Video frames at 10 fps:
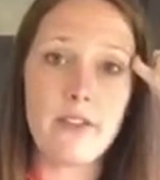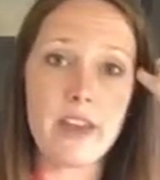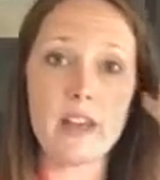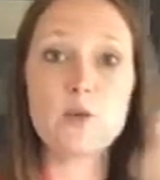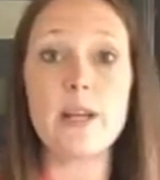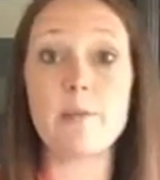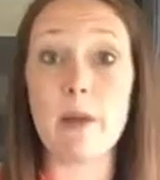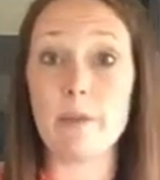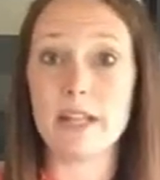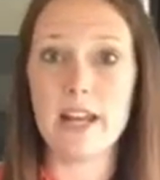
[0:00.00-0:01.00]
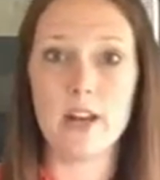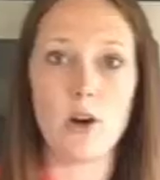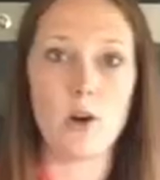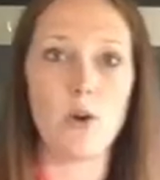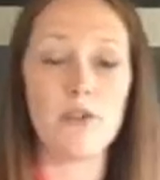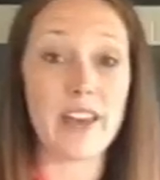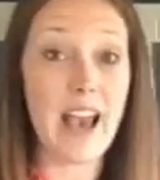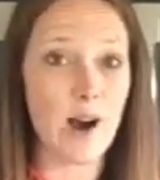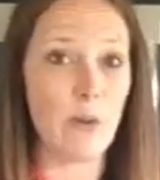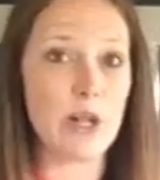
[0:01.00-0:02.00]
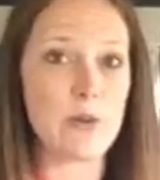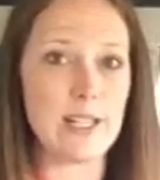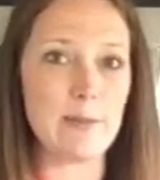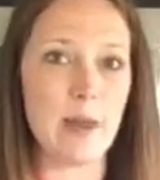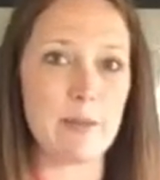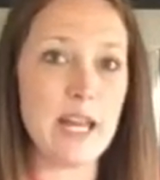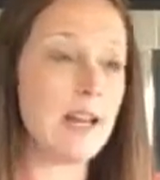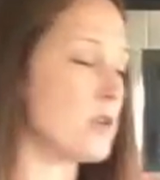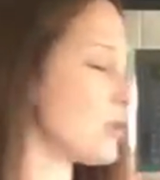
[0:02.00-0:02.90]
the twice baked potato, the Cowboy Twice Baked Potato.